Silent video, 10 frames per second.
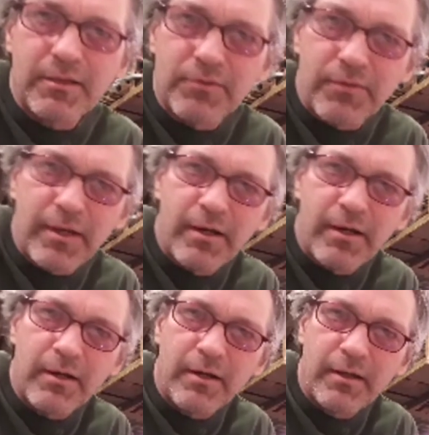So there
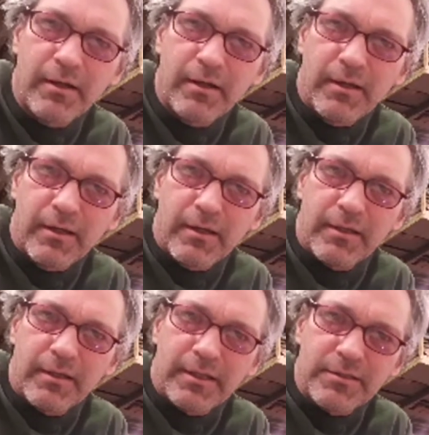
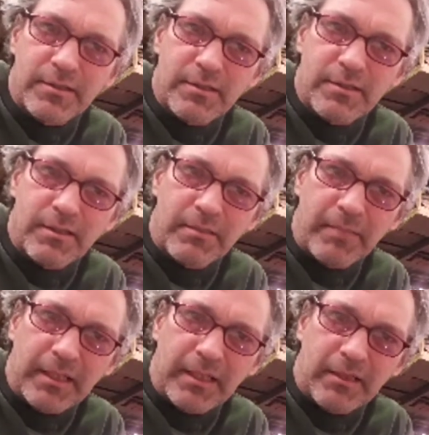is the
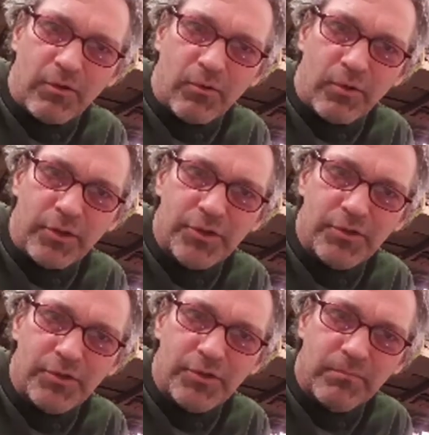middle, the orange
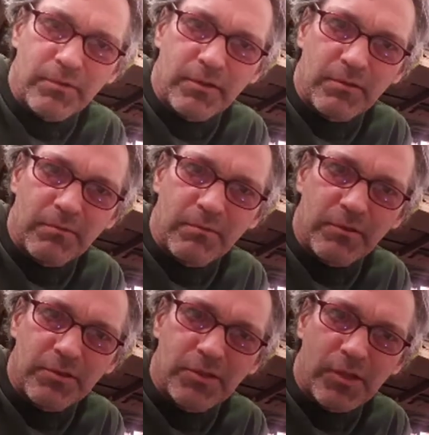
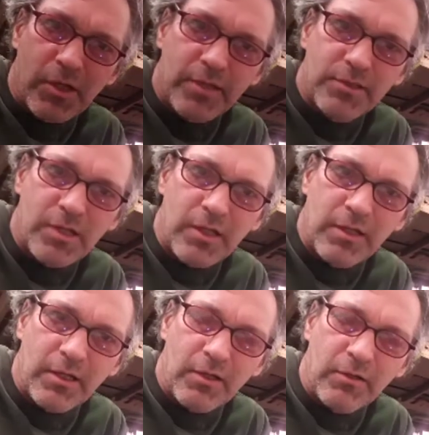slugs are
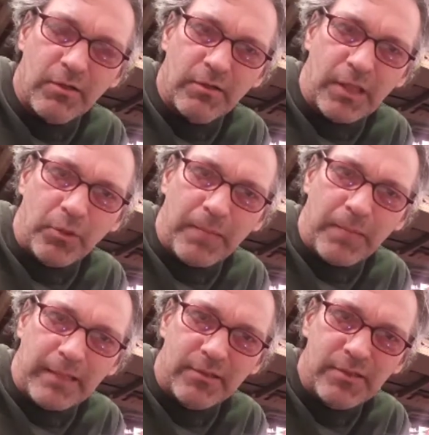the yellow
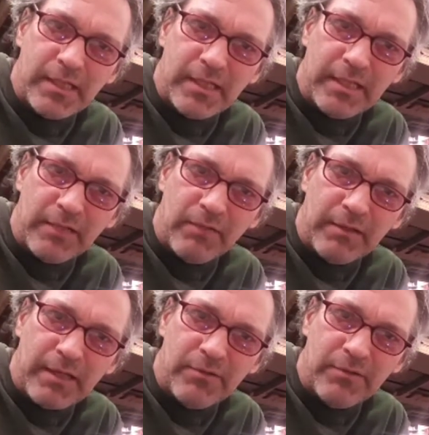petals, and then around
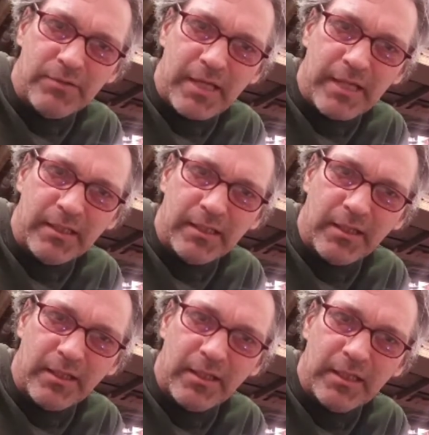the outside, the little
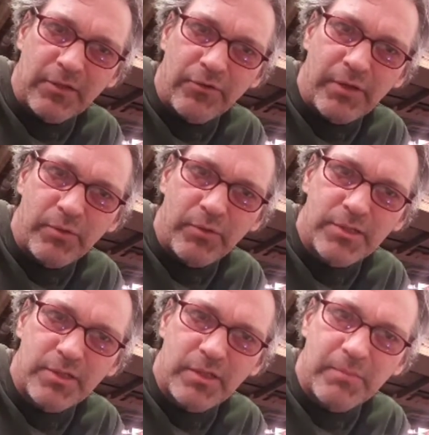thin green
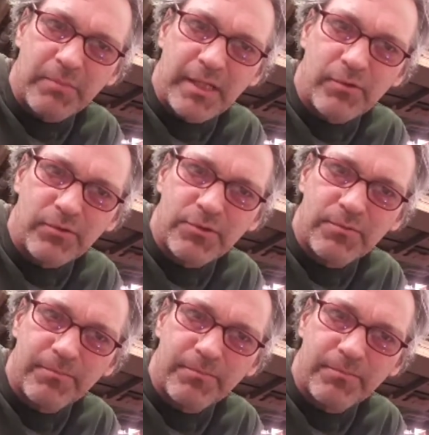ones are the petioles.